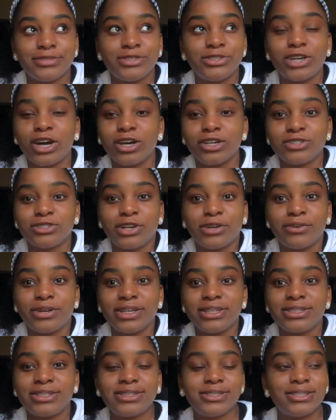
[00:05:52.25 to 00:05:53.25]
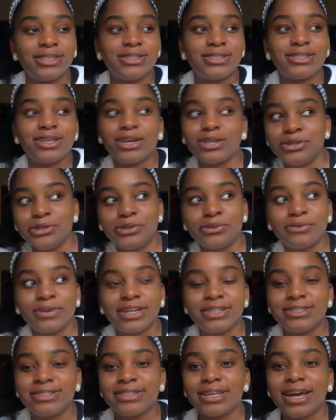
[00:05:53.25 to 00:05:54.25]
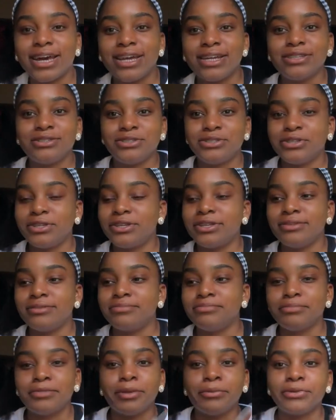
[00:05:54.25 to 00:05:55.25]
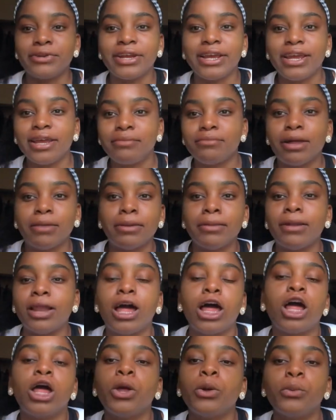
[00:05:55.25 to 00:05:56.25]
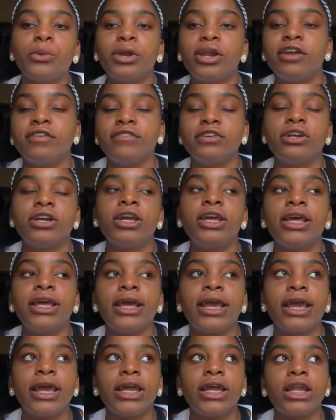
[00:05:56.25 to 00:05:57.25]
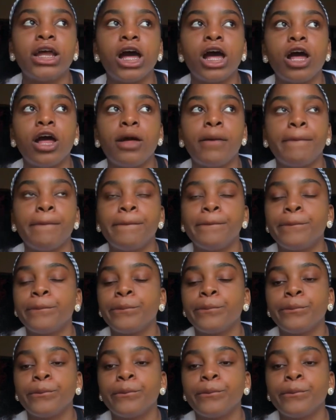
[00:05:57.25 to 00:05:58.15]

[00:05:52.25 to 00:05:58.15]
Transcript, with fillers: Dogs R Us. It's on your right side to the number eight, blah, blah, blah, whatever. And um,